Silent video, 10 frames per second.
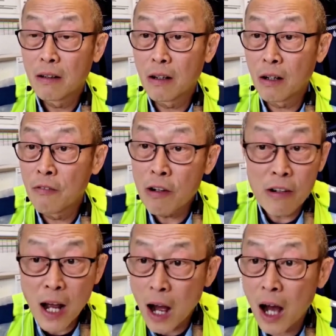very
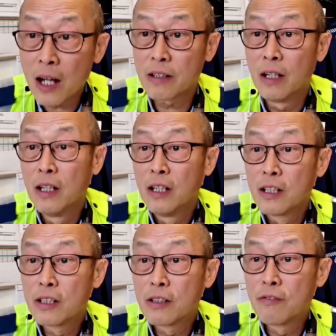hard
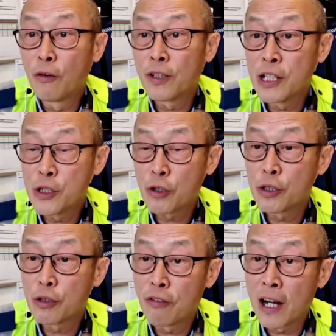for the insurance to
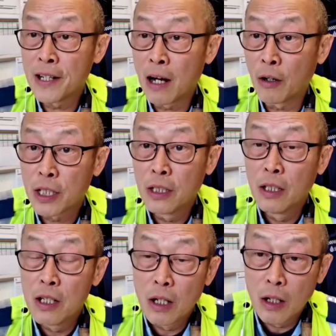find out
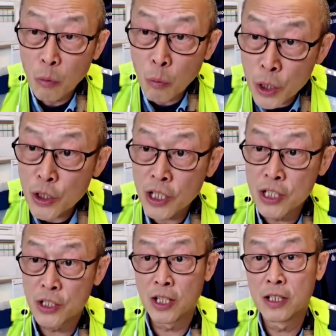which
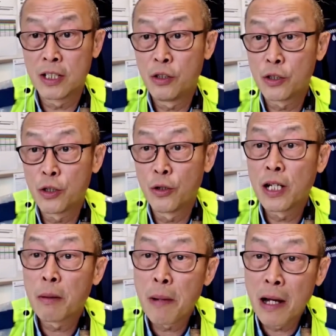incident that you're talking
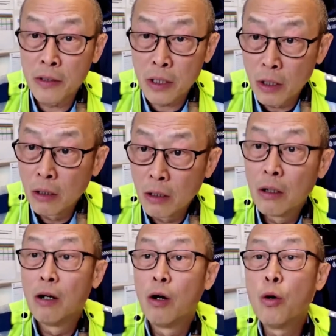about,
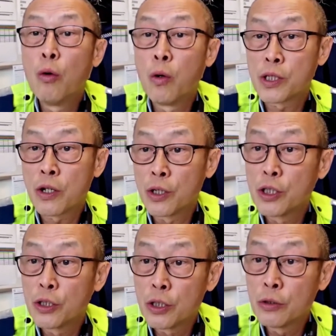who was going to
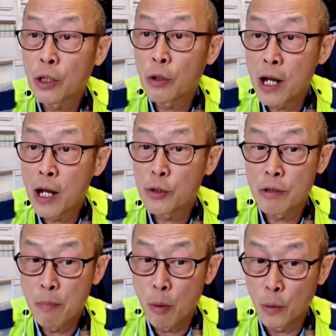do the crash
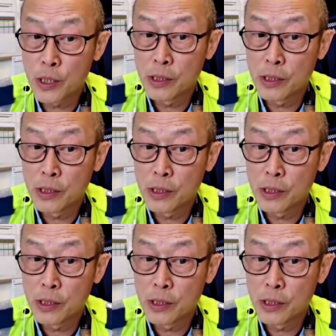report.